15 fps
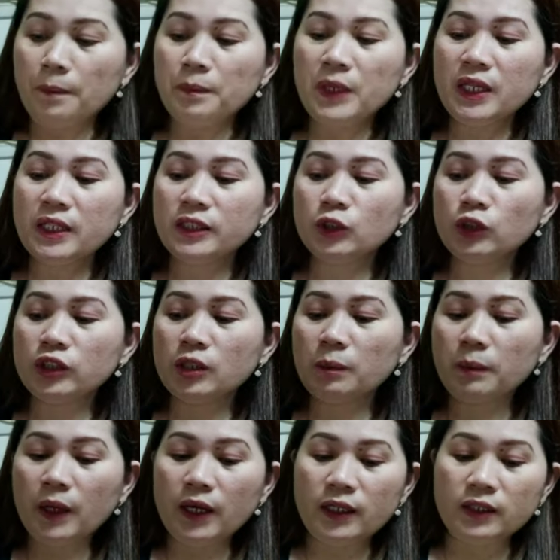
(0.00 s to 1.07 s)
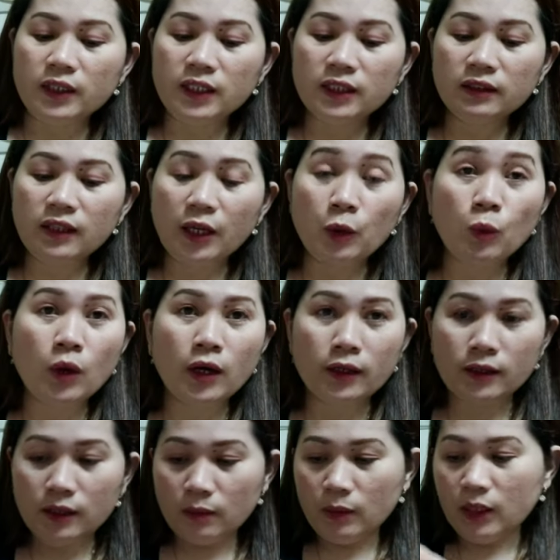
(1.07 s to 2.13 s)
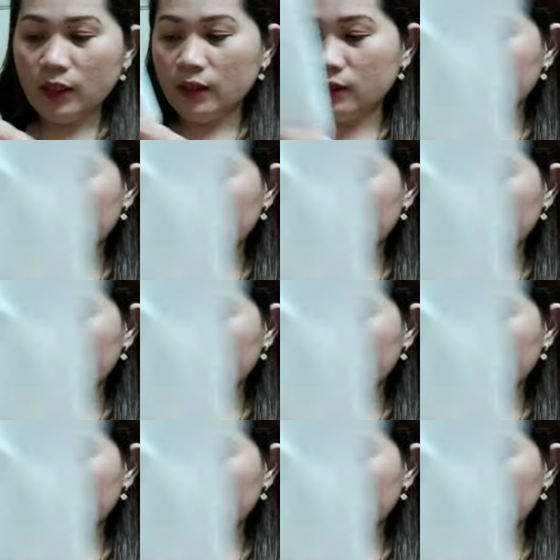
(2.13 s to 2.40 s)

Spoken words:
MINISO JAPAN in Taiwan, di ba?